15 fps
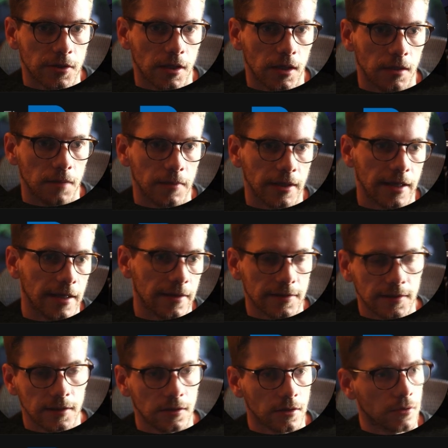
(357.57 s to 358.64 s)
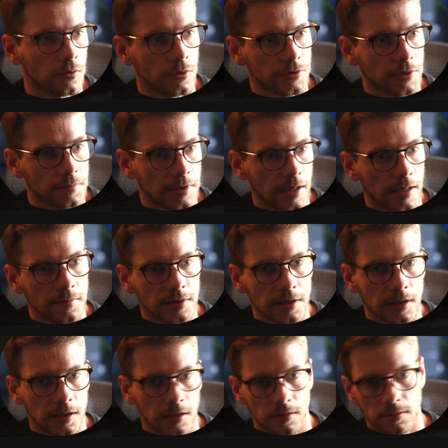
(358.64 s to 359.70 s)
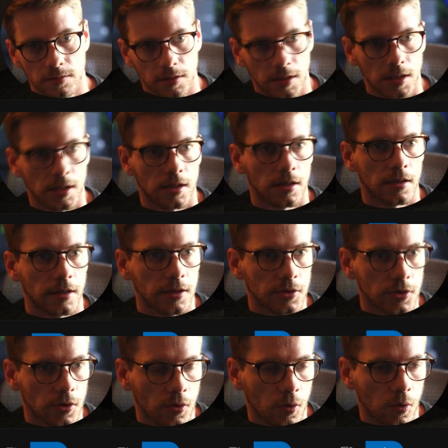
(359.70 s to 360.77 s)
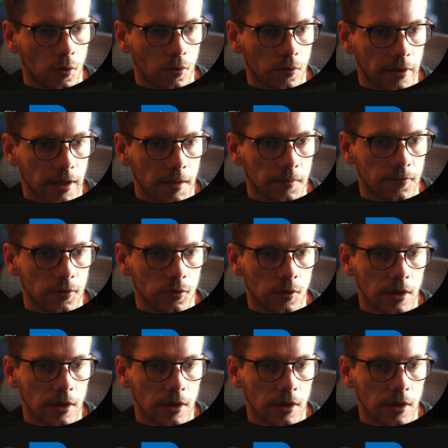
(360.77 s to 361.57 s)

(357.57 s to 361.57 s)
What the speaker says: Again, this can look cool sometimes and it can, again, show the whole camera view.